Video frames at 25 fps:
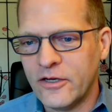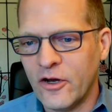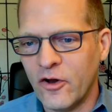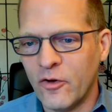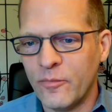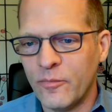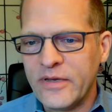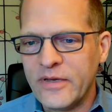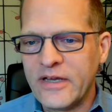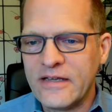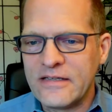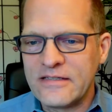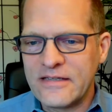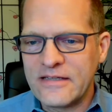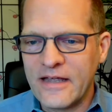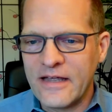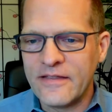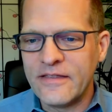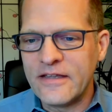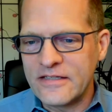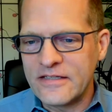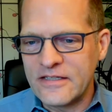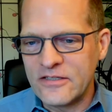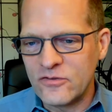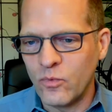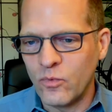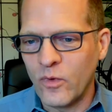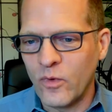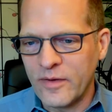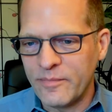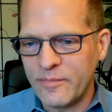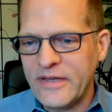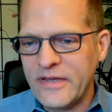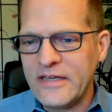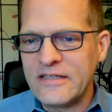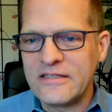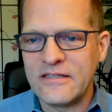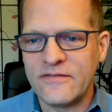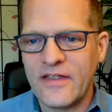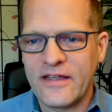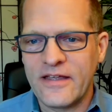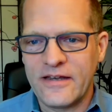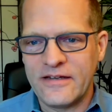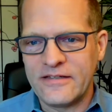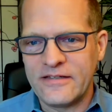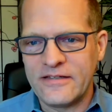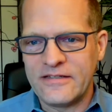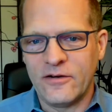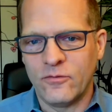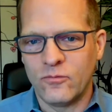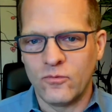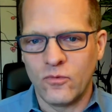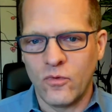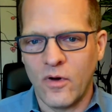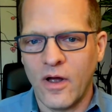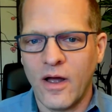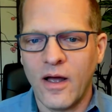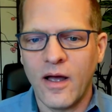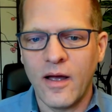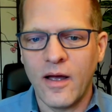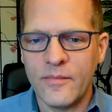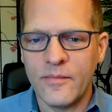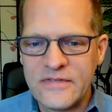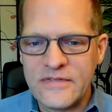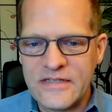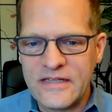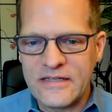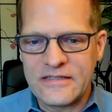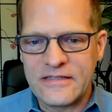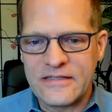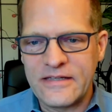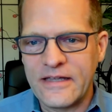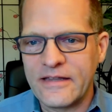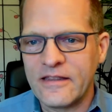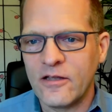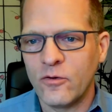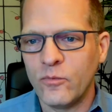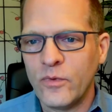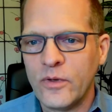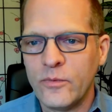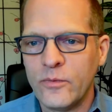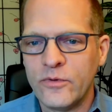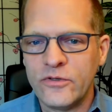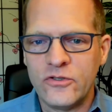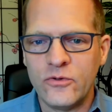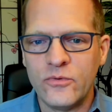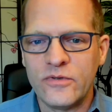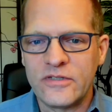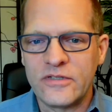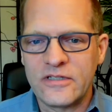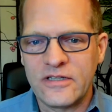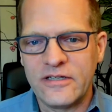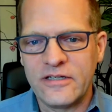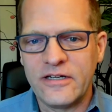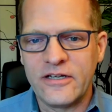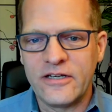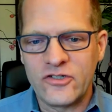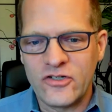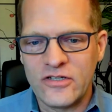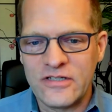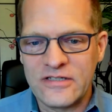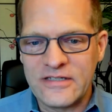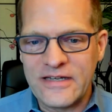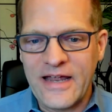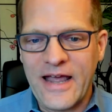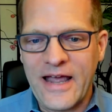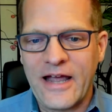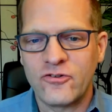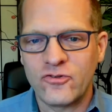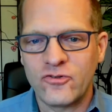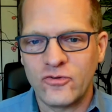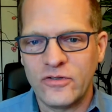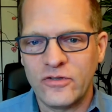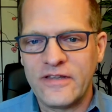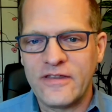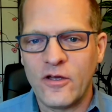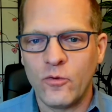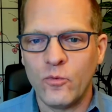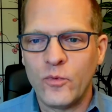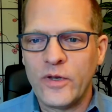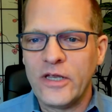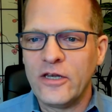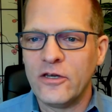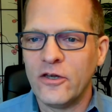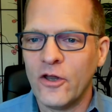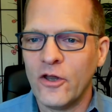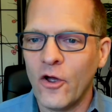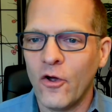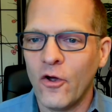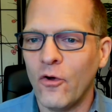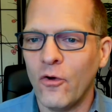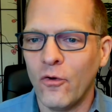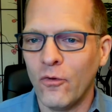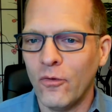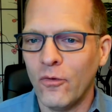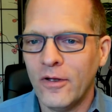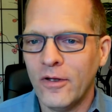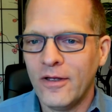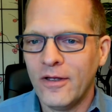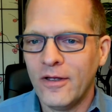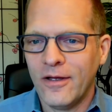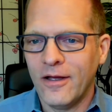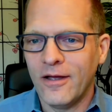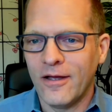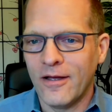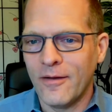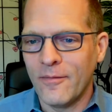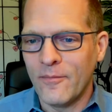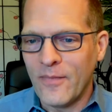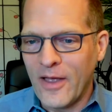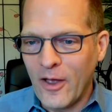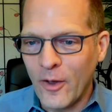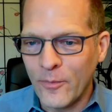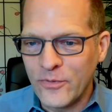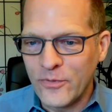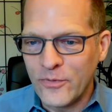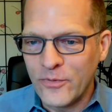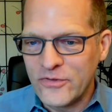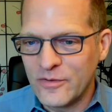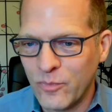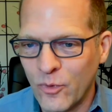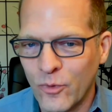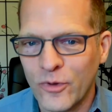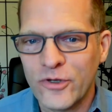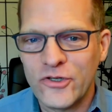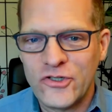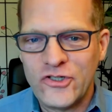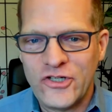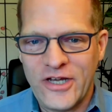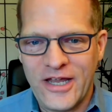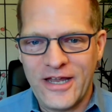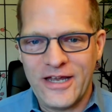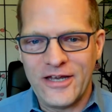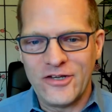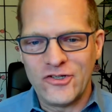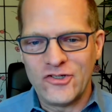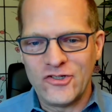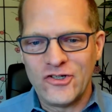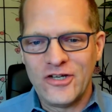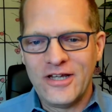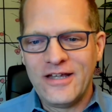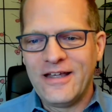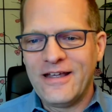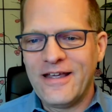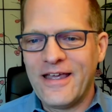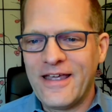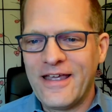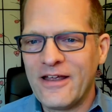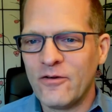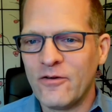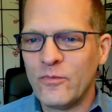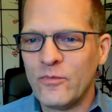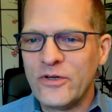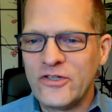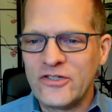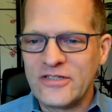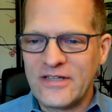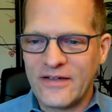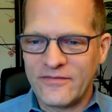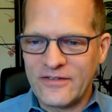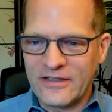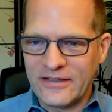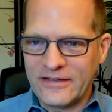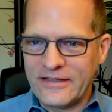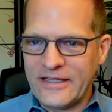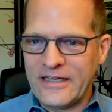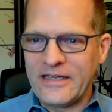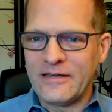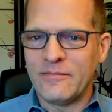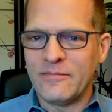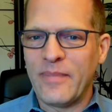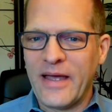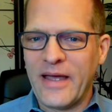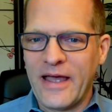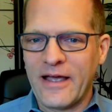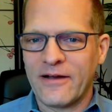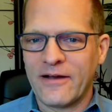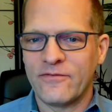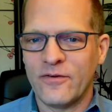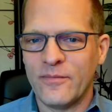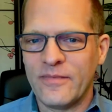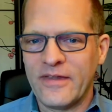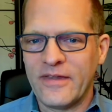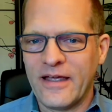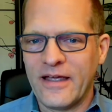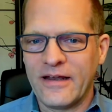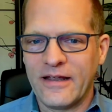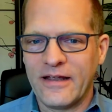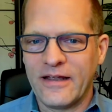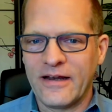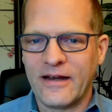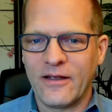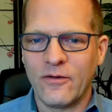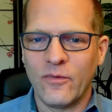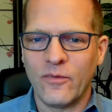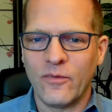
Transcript: because, and this is one piece of that, is that it robs this thing that we would do as clinicians naturally that we know helps support change, and we just have to lean back from that. And I